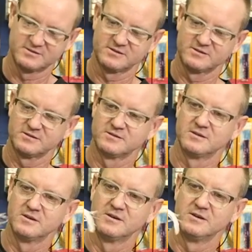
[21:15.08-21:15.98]

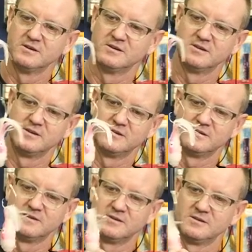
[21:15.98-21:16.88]

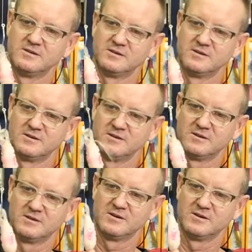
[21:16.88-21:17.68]
Nobody speaks.